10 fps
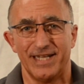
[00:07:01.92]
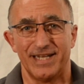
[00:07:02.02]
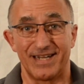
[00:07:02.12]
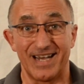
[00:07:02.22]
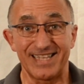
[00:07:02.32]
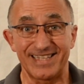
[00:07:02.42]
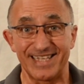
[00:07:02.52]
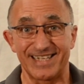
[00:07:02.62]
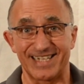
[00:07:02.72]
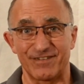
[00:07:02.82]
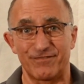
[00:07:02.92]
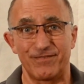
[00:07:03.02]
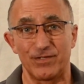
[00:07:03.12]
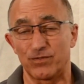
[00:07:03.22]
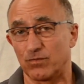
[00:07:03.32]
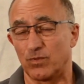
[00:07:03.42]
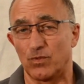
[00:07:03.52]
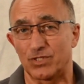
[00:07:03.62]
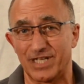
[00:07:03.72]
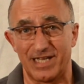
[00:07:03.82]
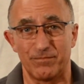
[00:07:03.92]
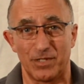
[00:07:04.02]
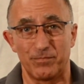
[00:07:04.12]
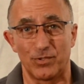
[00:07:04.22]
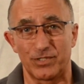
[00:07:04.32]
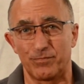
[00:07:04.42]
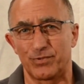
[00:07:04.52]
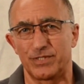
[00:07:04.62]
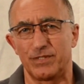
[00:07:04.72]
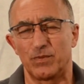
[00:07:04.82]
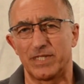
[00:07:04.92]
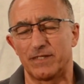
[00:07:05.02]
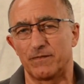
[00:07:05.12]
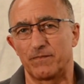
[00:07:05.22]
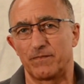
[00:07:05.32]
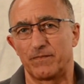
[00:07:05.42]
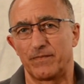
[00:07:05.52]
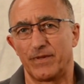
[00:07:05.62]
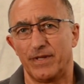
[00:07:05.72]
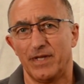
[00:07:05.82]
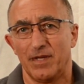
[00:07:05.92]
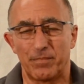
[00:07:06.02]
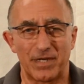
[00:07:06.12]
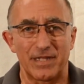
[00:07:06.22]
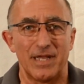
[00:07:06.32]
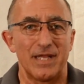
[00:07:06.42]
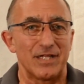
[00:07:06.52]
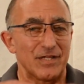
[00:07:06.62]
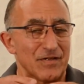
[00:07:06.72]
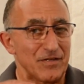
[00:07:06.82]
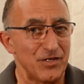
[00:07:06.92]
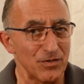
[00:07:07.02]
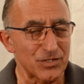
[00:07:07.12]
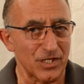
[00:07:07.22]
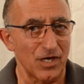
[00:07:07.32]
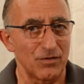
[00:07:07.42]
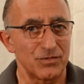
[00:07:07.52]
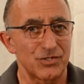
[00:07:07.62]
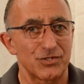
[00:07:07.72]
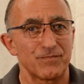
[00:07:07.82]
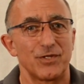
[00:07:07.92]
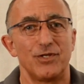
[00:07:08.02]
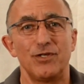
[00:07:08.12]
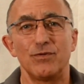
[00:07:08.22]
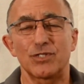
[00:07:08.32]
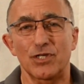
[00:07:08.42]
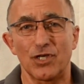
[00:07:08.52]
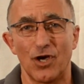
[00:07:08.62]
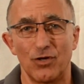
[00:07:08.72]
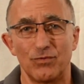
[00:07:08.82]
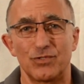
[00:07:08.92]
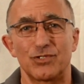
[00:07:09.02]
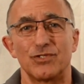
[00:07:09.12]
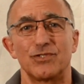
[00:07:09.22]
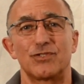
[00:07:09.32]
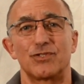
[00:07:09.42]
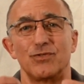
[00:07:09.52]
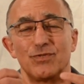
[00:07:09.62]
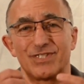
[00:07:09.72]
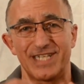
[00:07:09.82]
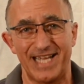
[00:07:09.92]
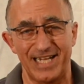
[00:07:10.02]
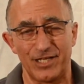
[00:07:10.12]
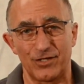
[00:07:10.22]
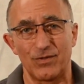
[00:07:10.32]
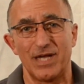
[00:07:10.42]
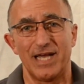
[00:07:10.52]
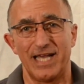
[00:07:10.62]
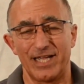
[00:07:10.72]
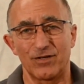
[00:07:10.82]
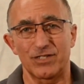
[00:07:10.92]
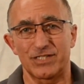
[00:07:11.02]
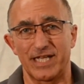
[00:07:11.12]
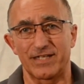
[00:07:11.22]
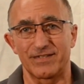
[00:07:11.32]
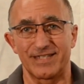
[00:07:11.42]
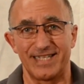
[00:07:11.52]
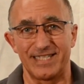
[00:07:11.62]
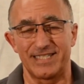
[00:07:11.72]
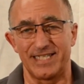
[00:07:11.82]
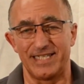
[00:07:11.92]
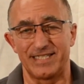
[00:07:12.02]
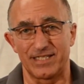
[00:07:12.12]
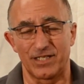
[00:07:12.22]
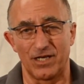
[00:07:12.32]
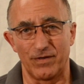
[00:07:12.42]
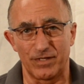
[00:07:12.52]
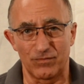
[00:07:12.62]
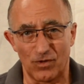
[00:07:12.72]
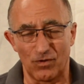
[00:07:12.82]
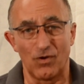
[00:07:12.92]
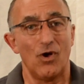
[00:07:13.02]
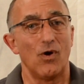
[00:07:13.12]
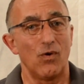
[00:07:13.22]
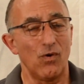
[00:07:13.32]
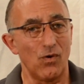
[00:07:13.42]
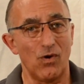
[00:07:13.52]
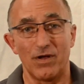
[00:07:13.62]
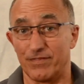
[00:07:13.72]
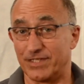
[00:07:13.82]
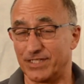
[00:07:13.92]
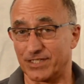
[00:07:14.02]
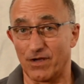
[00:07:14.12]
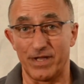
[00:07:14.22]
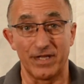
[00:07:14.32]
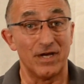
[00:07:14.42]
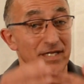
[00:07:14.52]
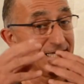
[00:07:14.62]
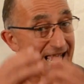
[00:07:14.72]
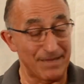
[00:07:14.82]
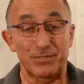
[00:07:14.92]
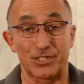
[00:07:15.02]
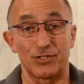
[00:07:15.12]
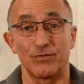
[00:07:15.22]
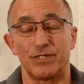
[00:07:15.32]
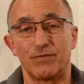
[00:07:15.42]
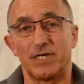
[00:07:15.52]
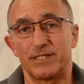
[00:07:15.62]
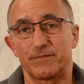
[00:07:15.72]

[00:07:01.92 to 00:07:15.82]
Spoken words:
and I think I can feel the water and my body pretty well. But use a coach. Use a coach to tell you, hang on a second, this is going wrong, or this is going absolutely right.